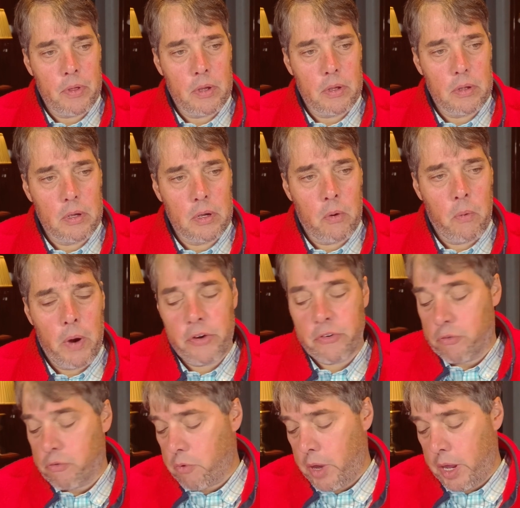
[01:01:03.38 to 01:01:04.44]
the
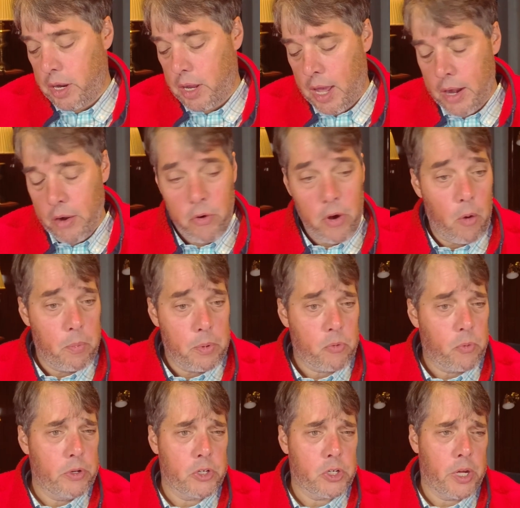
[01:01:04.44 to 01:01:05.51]
equation. So I don't know
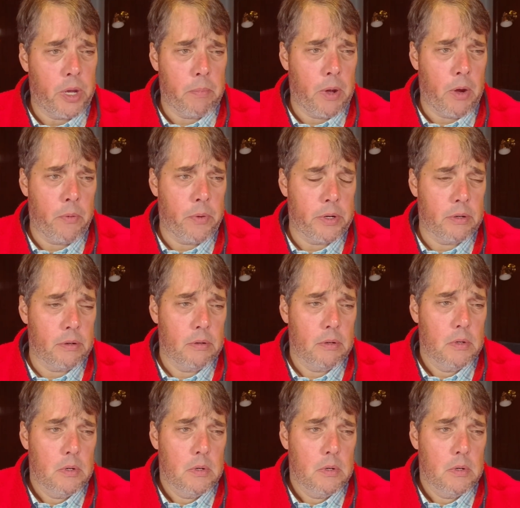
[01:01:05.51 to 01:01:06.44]
between GMO and